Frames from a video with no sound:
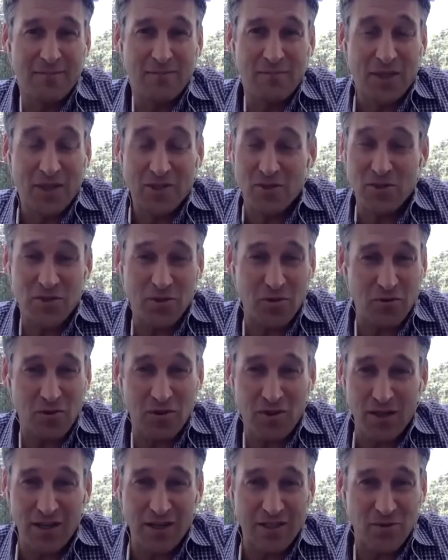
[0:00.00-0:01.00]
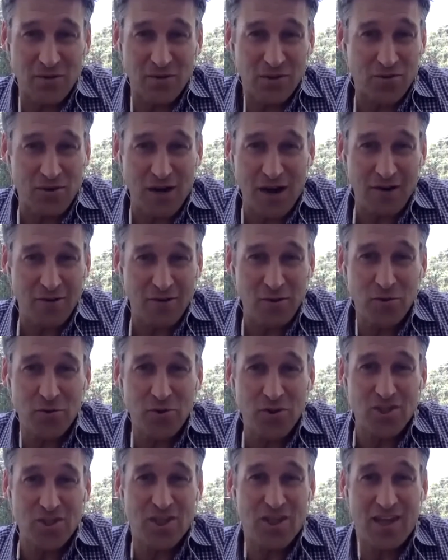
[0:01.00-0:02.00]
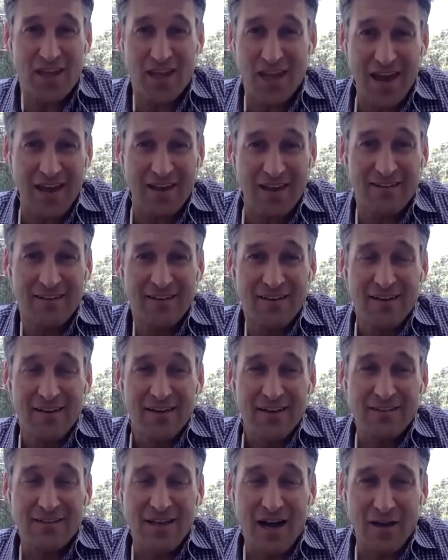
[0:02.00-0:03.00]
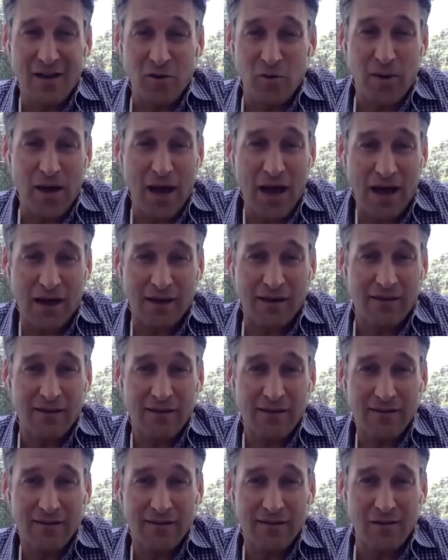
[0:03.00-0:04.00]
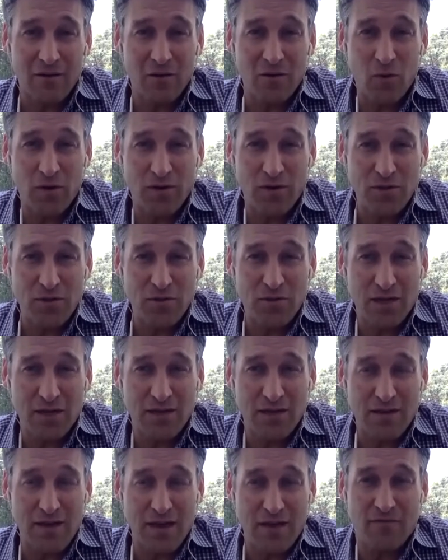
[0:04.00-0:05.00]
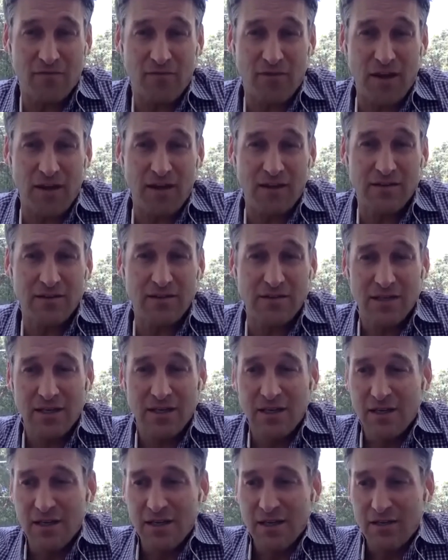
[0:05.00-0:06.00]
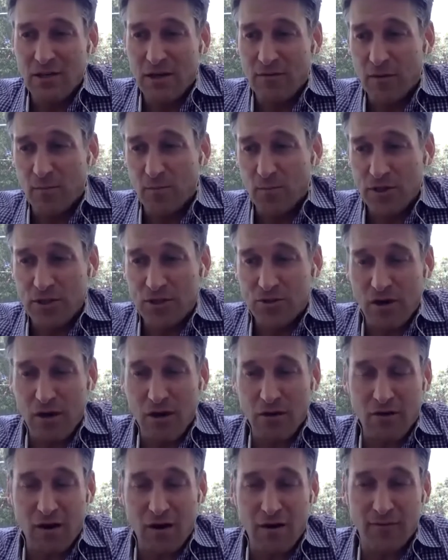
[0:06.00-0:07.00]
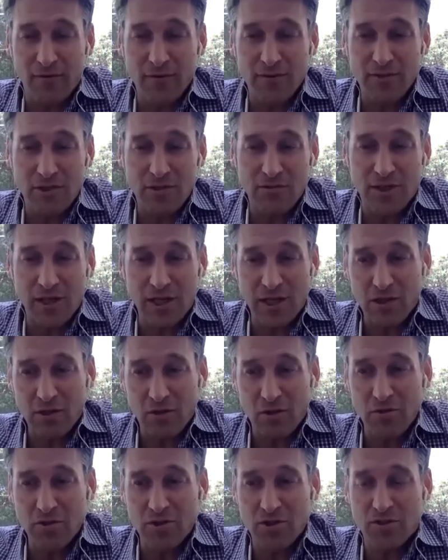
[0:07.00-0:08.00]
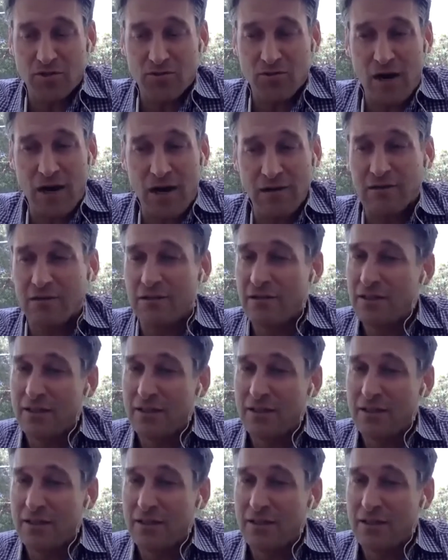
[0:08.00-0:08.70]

Because there's certain things during trial, you just can't dial back. You know, once you get into that phase, you have your pretrial conference and you're getting close to trial,